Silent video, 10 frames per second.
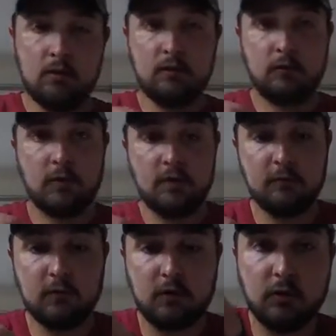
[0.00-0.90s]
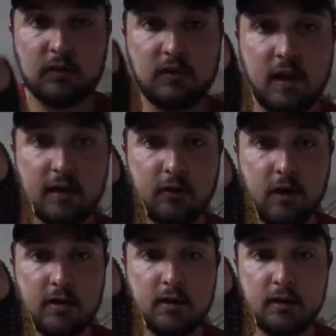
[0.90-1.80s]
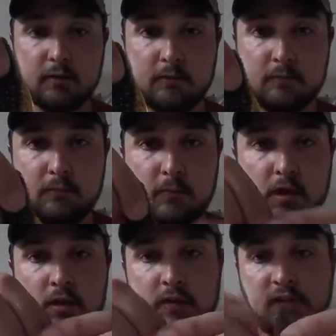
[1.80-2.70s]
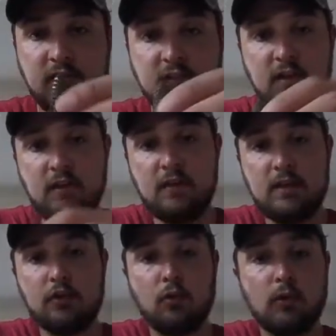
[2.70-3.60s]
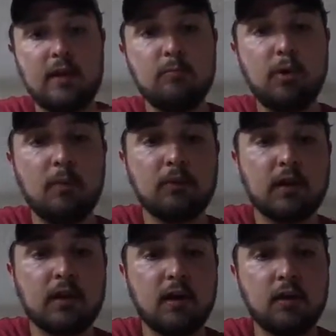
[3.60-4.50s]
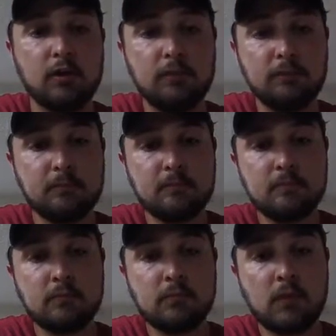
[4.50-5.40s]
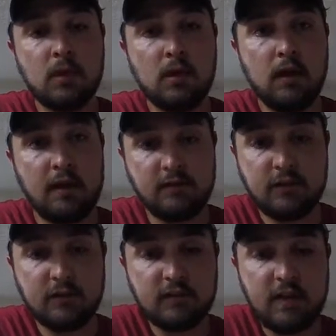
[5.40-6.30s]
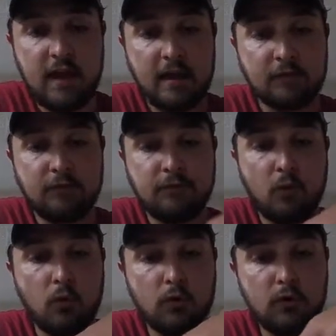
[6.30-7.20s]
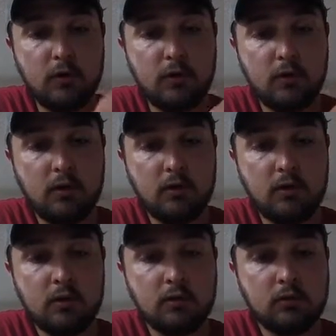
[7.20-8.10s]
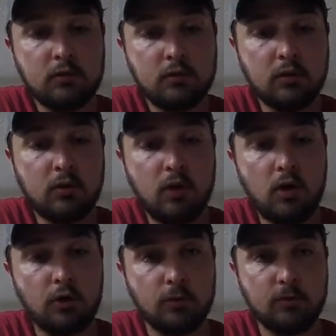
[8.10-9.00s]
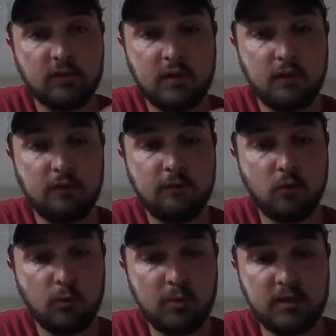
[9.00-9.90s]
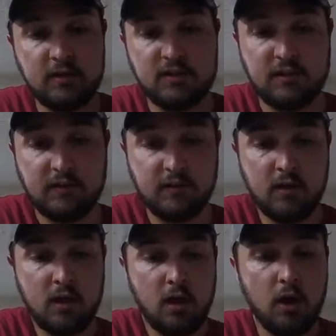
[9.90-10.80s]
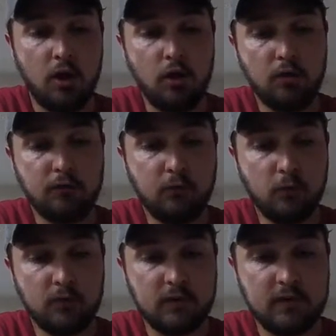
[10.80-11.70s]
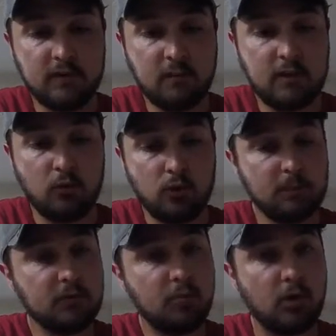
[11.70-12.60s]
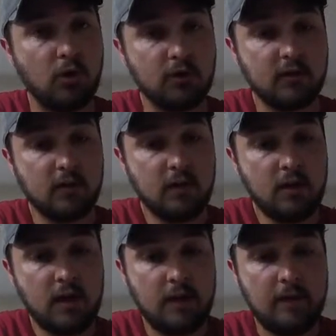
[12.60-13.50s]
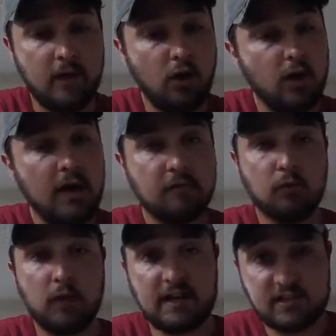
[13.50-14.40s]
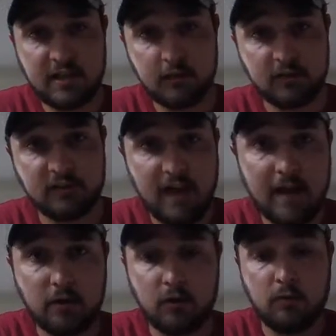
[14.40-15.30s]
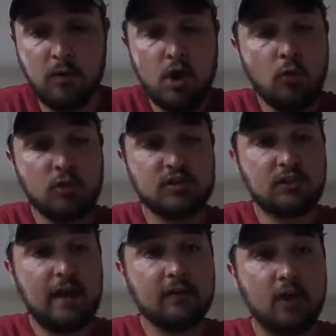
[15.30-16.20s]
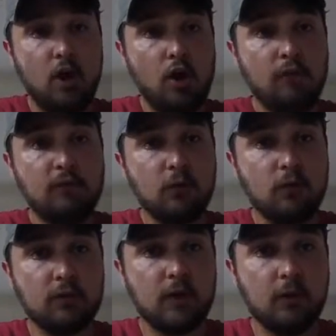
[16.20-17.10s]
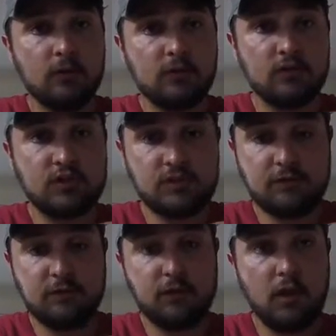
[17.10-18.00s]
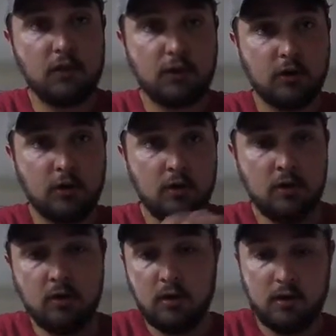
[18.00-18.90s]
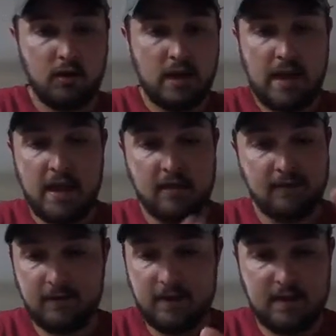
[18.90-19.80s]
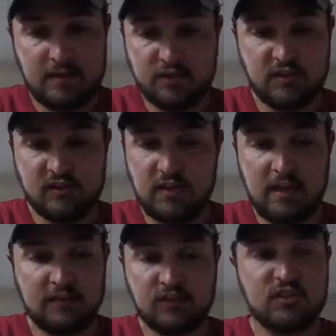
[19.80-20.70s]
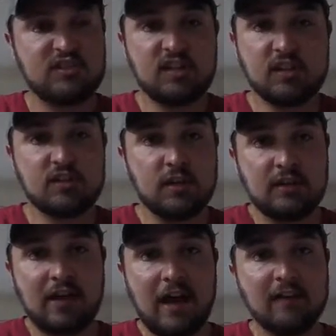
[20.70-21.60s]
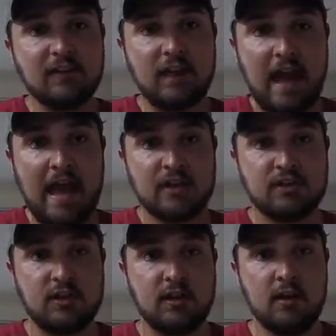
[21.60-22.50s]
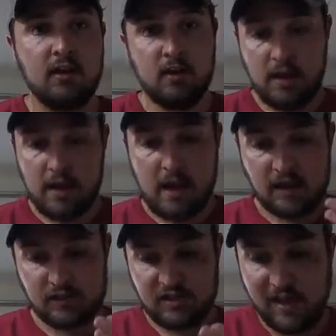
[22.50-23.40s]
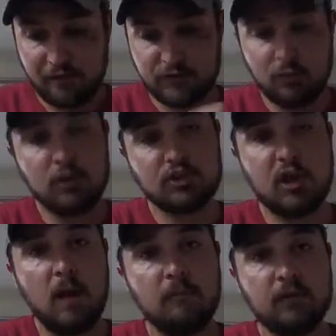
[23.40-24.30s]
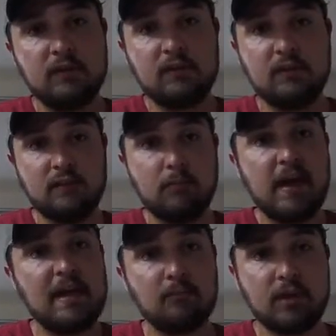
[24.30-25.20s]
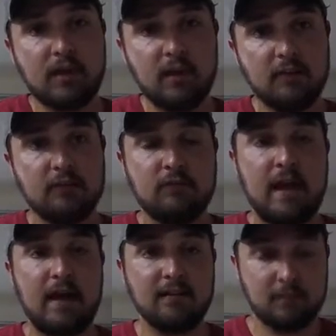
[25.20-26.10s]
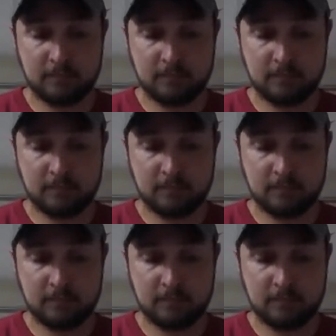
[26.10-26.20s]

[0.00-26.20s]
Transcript: So here's what it looks like right here. This is in the green pumpkin color. As you can see, it has 4 little arms here, 4 appendages. All 4 of these can be ripped apart, and they all have the Rage Tail design on them, which allows all 4 of those to just flutter. And it's just such an enticing action, and I just have so much confidence in this bait because of that.